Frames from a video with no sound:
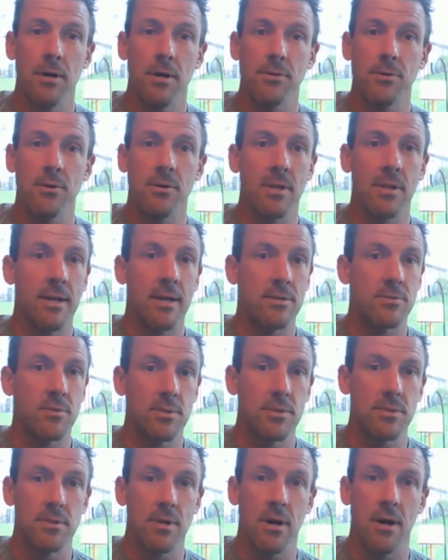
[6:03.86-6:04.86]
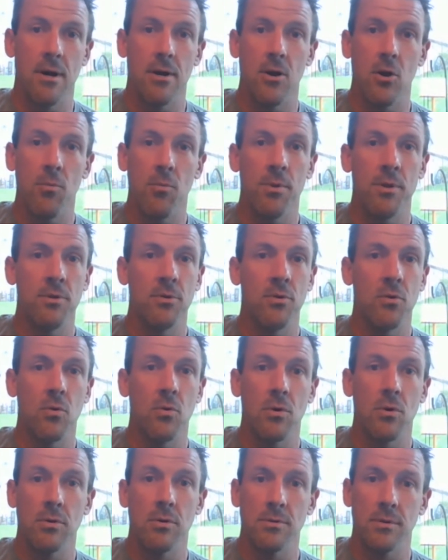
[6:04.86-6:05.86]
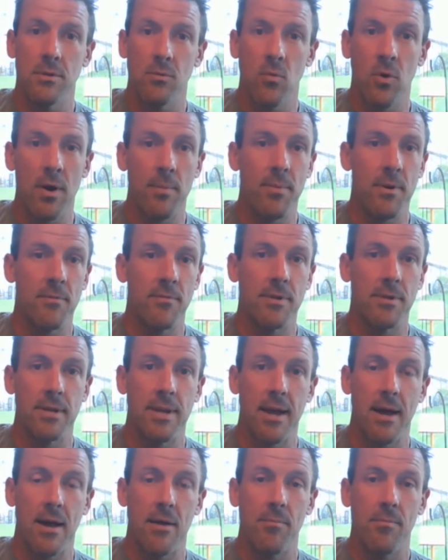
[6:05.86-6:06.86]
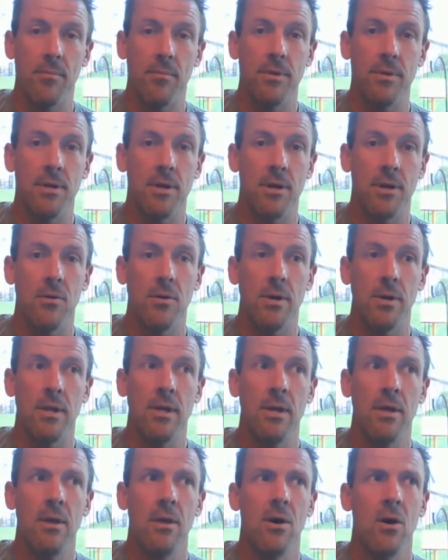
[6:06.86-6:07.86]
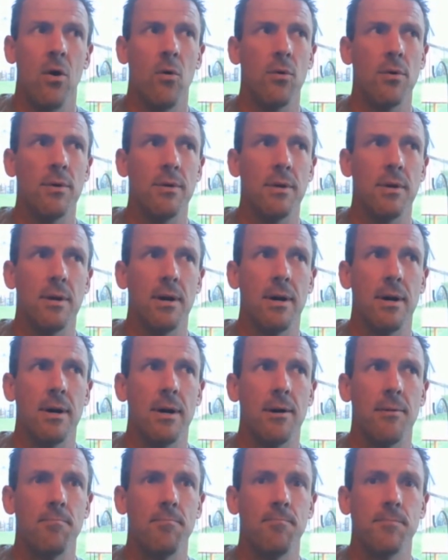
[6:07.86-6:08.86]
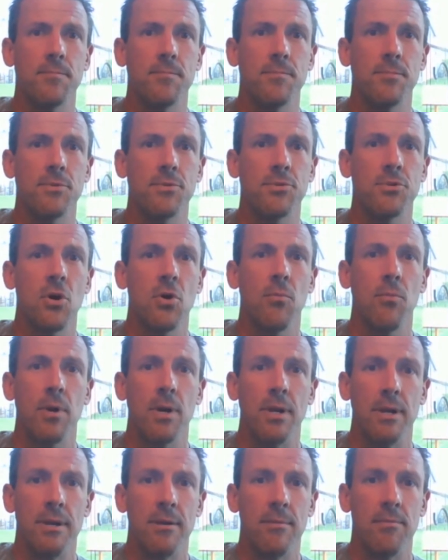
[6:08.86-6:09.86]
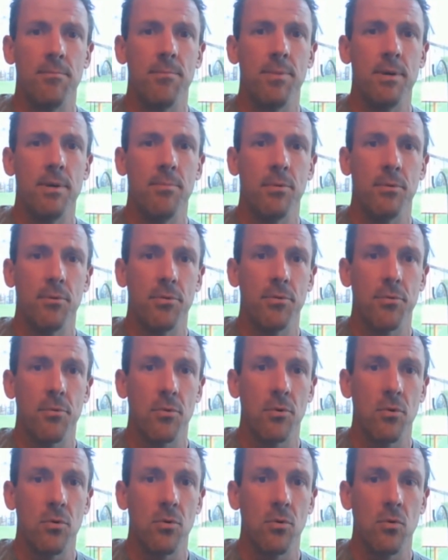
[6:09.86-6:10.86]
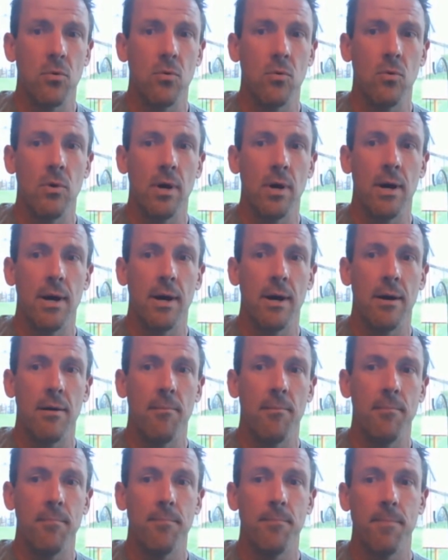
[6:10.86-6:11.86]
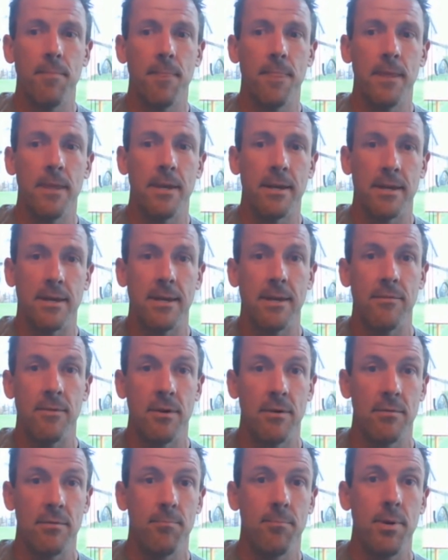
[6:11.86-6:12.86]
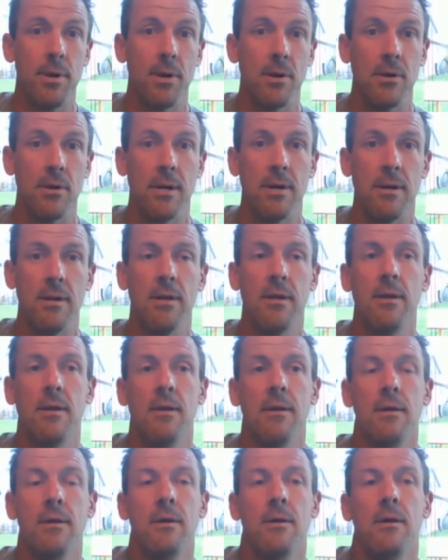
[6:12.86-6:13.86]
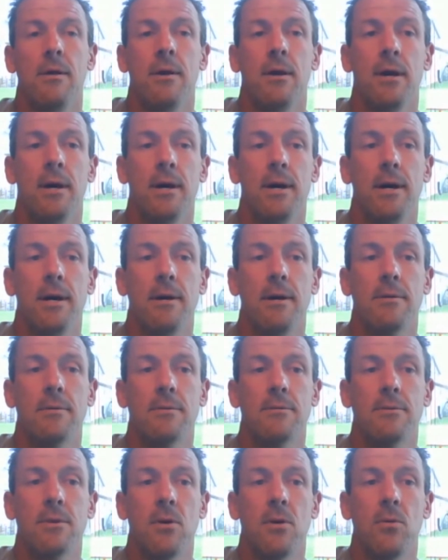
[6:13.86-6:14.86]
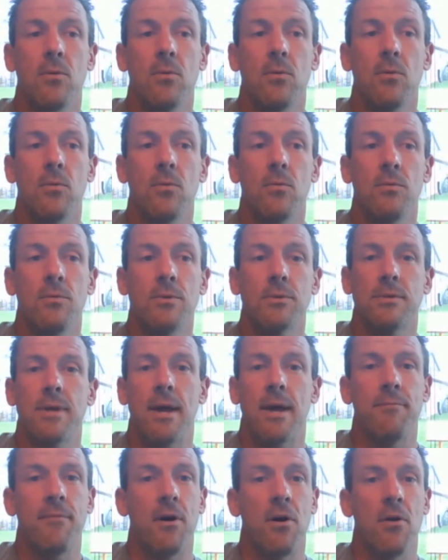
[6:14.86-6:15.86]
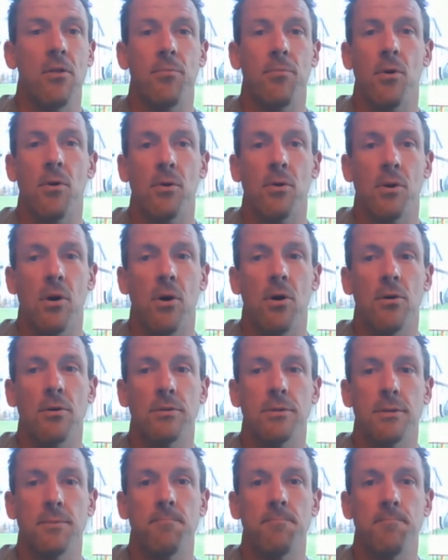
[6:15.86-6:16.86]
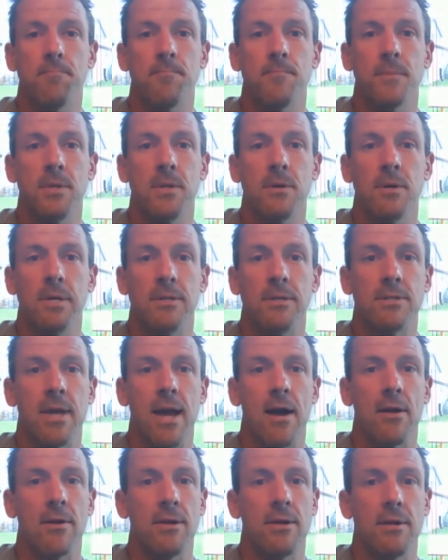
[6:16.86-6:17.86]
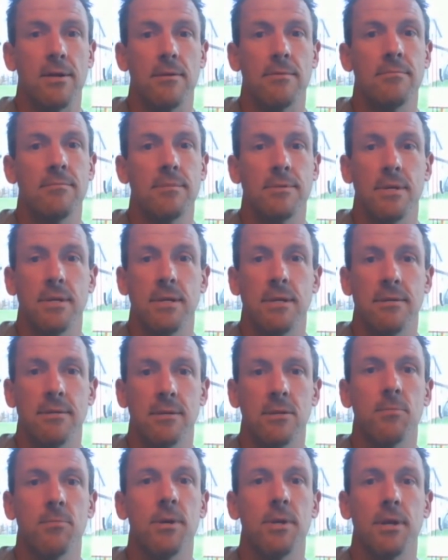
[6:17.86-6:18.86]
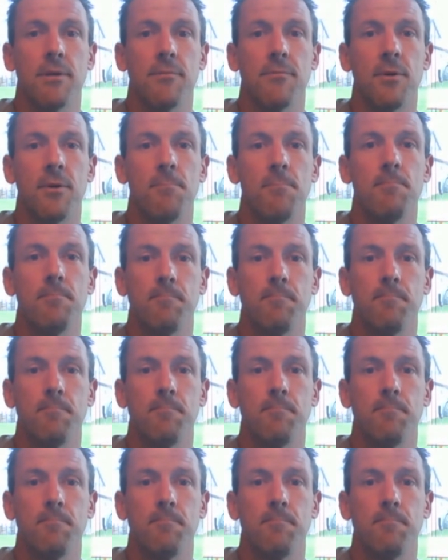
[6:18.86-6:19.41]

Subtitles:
turning light switches on, opening doors, and then wiping everything down. And only so many people through in a given period. So just got to follow the protocols, and each county and city is a little bit different.